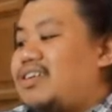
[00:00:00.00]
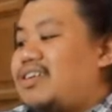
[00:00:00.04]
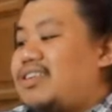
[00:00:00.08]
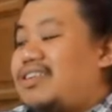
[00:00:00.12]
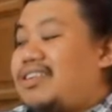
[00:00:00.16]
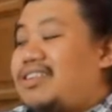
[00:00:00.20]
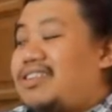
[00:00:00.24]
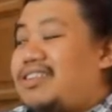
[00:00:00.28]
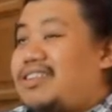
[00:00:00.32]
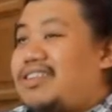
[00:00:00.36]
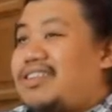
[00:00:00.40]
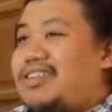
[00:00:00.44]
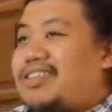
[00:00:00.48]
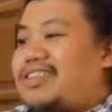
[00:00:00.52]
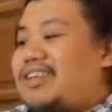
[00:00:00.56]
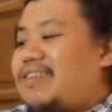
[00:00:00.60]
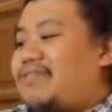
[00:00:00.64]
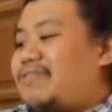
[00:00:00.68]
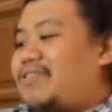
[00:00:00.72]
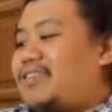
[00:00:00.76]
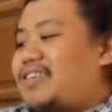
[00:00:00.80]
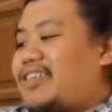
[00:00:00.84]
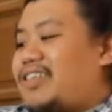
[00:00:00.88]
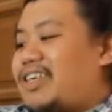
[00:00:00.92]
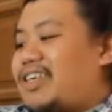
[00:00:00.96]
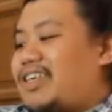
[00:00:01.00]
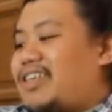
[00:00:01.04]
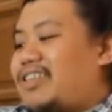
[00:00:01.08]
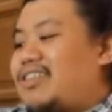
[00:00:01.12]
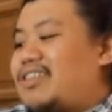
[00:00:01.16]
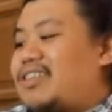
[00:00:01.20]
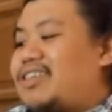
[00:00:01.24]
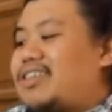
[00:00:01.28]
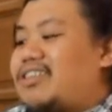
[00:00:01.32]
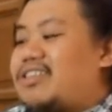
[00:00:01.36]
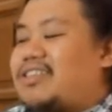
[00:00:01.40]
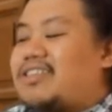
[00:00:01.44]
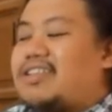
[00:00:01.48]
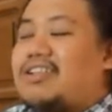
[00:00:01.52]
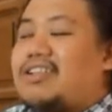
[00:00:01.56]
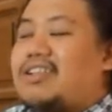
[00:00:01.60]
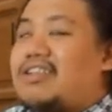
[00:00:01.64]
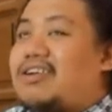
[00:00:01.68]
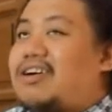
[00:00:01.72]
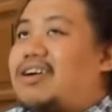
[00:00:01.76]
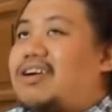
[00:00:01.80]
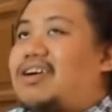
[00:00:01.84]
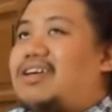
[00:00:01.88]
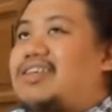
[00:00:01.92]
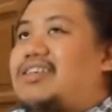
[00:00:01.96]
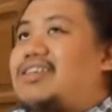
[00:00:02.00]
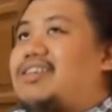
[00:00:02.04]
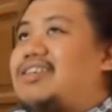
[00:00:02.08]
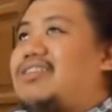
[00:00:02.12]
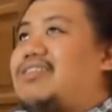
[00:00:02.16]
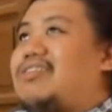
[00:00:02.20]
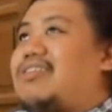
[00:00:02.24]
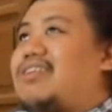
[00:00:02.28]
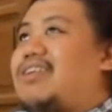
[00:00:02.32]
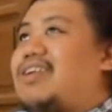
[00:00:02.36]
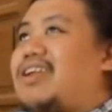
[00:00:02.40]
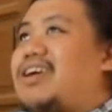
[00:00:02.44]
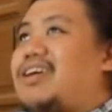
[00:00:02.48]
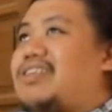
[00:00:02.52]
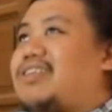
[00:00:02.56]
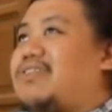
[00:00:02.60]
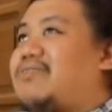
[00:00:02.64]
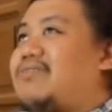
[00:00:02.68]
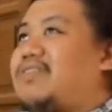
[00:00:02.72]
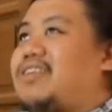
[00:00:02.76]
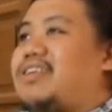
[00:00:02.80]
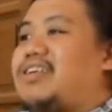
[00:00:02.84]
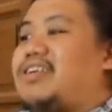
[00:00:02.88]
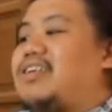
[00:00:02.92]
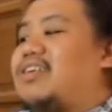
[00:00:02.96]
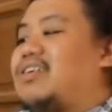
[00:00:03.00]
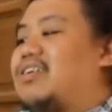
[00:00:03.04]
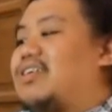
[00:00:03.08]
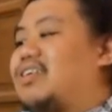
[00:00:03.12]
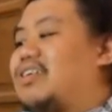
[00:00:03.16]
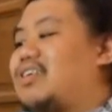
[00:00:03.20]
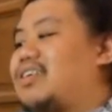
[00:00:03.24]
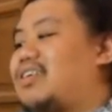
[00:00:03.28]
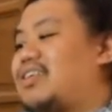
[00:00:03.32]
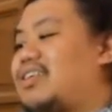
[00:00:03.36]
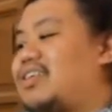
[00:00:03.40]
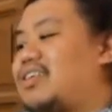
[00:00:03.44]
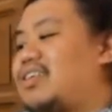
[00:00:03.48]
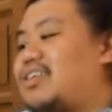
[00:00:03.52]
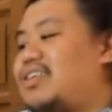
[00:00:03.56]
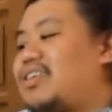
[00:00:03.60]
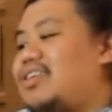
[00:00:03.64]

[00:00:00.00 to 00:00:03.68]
it's safe to say that the law is relatively young.